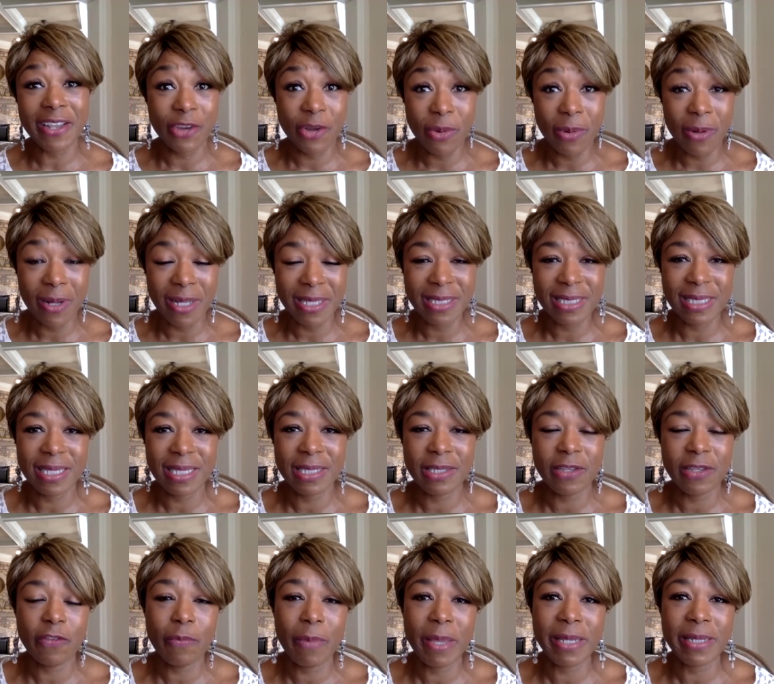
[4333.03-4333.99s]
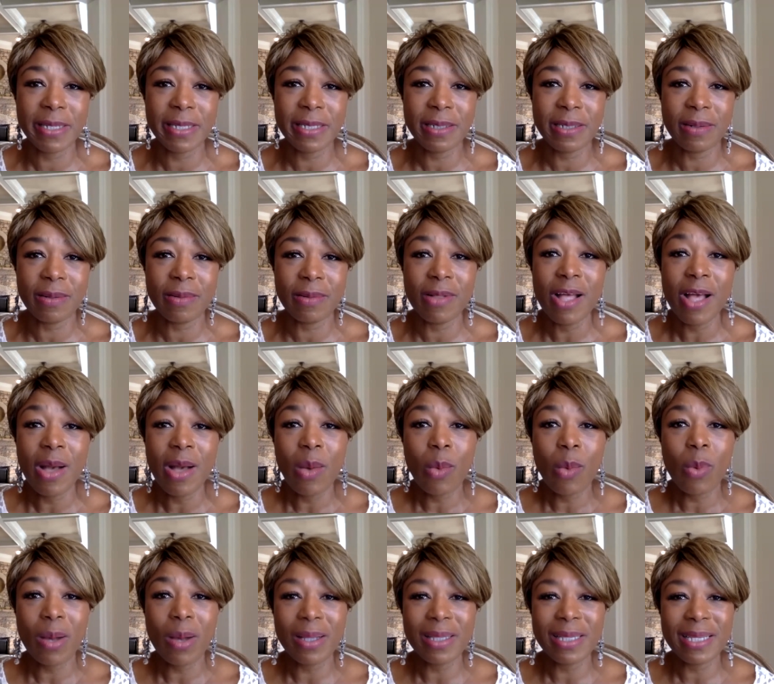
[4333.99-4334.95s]
nuances of mental
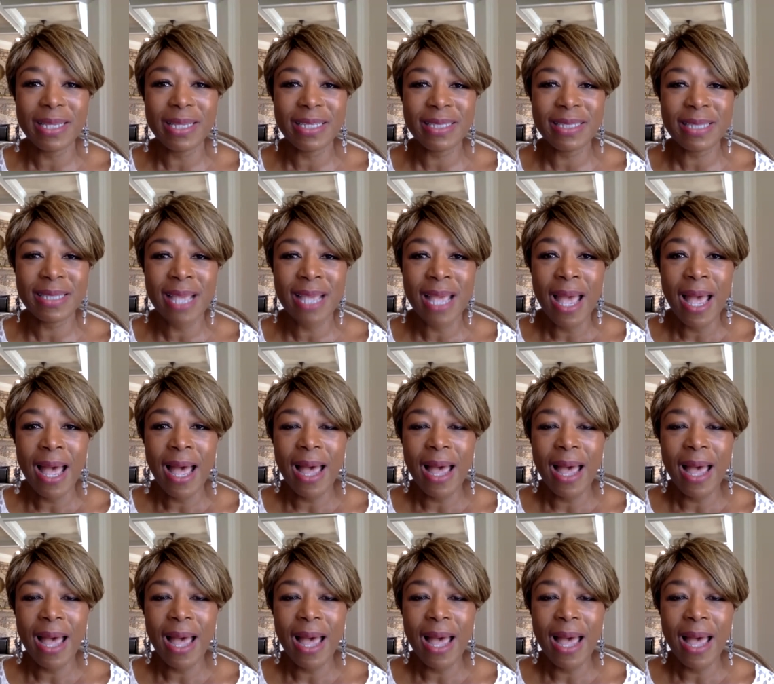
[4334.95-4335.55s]
wellness.